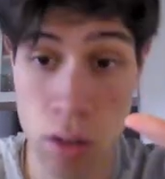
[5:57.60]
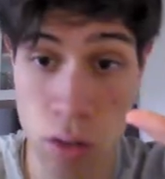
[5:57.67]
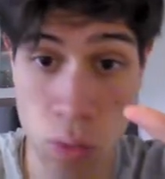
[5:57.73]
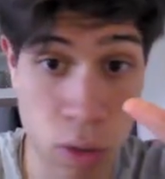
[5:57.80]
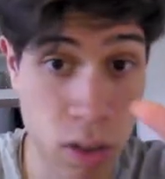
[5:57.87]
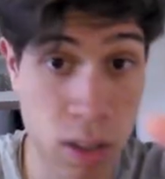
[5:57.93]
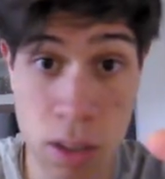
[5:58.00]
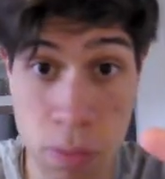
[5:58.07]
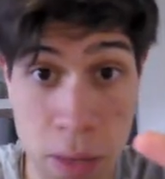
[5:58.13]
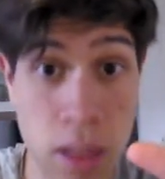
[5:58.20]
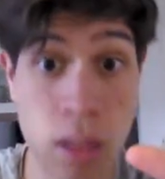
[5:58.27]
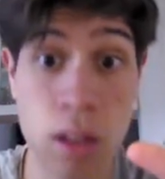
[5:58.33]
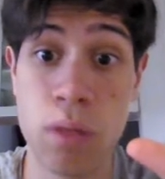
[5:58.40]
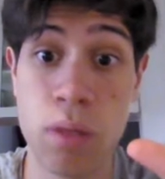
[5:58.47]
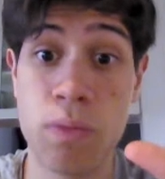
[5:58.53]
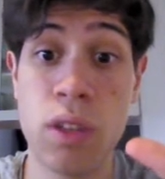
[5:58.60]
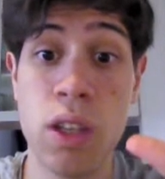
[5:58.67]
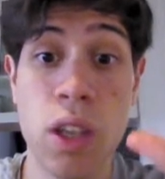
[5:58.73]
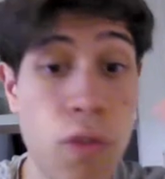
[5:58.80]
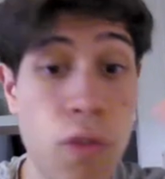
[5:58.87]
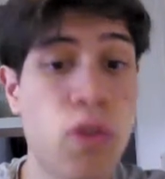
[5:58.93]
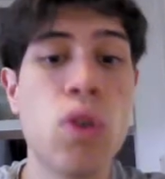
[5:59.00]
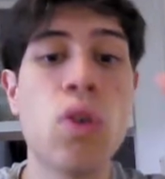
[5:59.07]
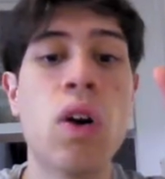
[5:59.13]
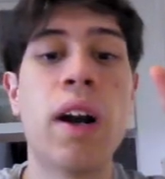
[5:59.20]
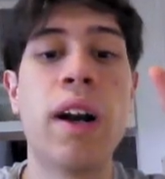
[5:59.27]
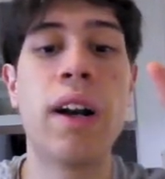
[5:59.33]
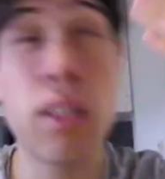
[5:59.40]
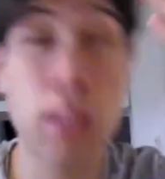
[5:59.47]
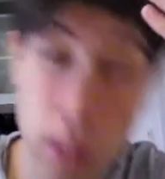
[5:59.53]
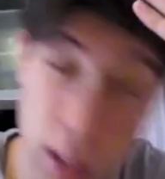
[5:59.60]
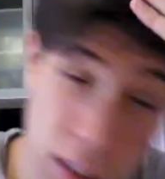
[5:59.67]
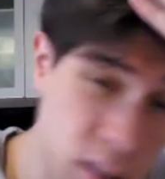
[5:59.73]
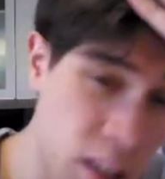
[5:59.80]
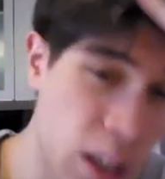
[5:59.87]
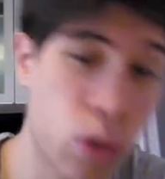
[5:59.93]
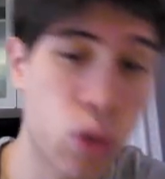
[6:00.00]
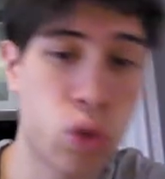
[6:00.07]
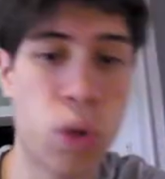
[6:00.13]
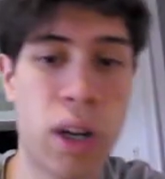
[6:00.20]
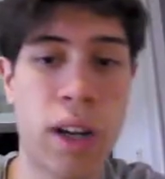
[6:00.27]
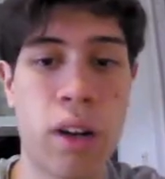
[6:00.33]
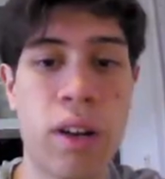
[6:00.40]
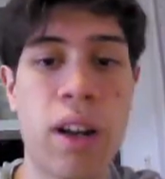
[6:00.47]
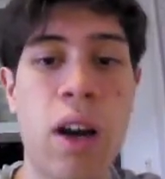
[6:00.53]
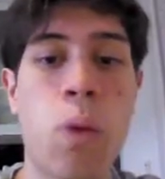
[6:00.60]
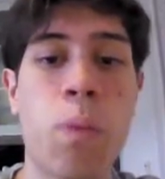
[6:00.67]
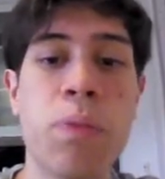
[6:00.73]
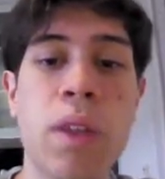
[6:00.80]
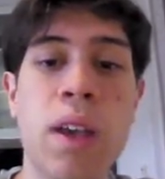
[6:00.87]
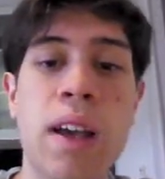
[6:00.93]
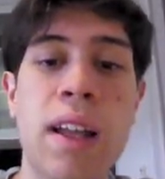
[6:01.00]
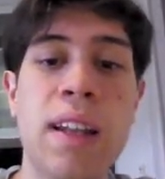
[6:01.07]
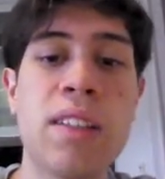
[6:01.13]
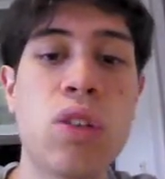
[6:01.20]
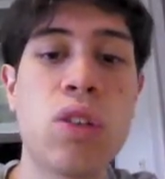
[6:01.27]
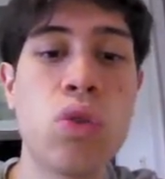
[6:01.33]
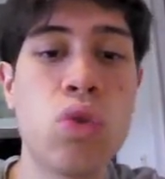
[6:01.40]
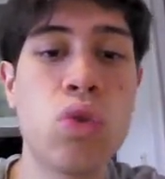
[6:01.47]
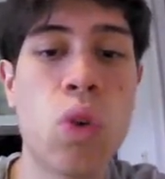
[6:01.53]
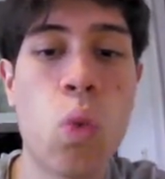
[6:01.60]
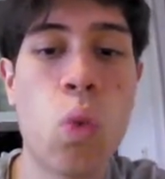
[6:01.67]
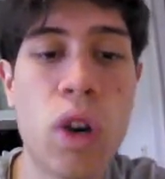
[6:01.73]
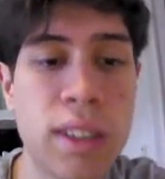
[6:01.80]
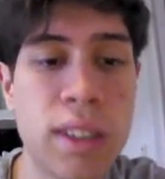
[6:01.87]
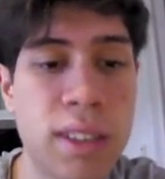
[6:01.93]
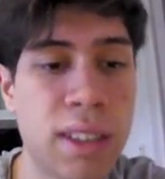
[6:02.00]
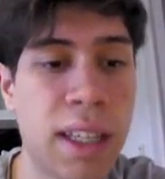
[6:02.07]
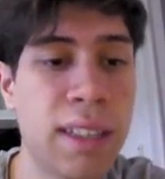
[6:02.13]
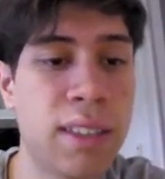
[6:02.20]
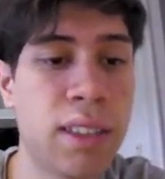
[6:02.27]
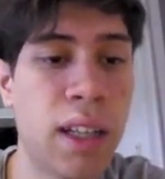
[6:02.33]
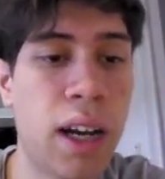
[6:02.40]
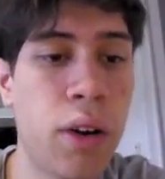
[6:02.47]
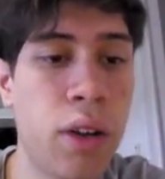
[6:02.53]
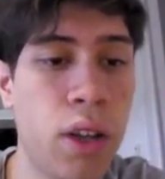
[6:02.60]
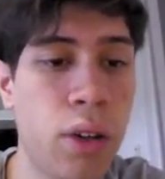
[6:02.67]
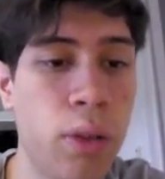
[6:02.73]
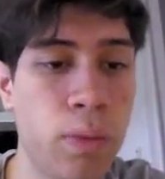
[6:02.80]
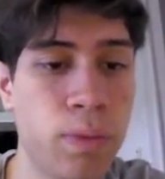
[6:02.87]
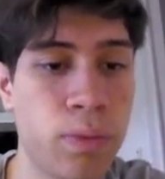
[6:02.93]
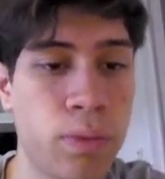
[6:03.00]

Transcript: with this method if you are, let's say, a good writer. Now, let's go to the worst case scenario.